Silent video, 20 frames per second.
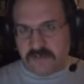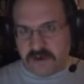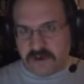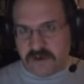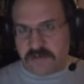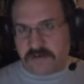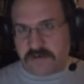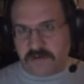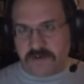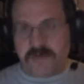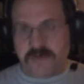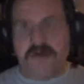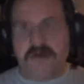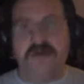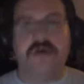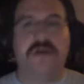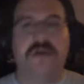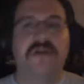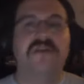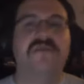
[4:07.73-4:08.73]
we are recording
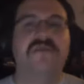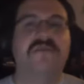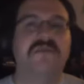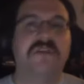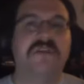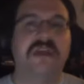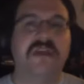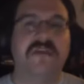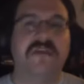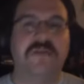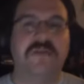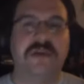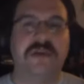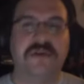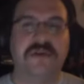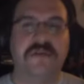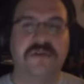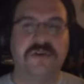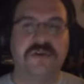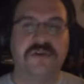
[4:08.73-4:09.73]
on a different day of the
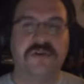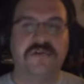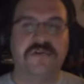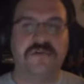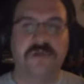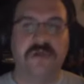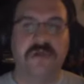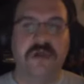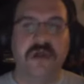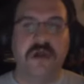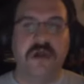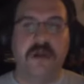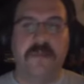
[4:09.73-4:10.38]
week than usual,